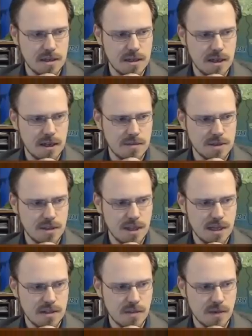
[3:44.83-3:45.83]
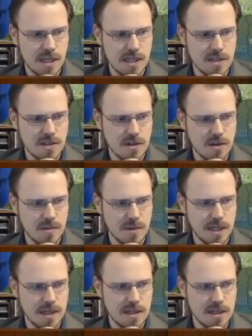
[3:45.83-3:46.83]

I'm sure that's a waste, sort of, but